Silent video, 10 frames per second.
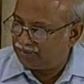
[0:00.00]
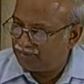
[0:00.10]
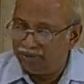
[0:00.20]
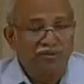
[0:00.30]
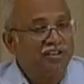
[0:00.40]

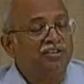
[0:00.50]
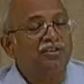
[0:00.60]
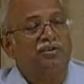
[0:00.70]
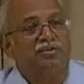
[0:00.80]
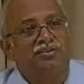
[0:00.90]
looked at
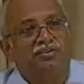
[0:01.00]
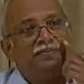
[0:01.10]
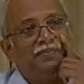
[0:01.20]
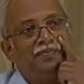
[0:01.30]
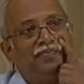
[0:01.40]
corrosion.
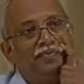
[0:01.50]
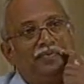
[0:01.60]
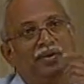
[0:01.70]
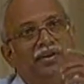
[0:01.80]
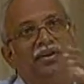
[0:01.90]

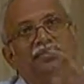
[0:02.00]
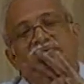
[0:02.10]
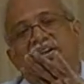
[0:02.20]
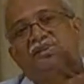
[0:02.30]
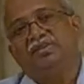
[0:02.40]
If
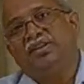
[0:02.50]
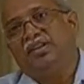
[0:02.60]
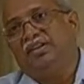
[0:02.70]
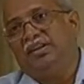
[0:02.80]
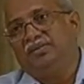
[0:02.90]
there is an
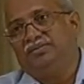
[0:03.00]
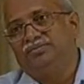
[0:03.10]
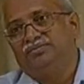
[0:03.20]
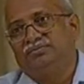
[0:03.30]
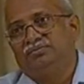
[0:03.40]
area
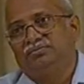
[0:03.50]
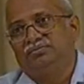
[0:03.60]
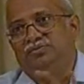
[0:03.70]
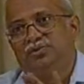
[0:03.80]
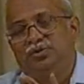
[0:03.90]

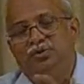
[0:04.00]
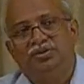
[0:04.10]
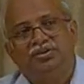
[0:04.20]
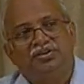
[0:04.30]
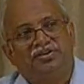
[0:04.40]

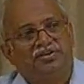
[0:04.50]
which is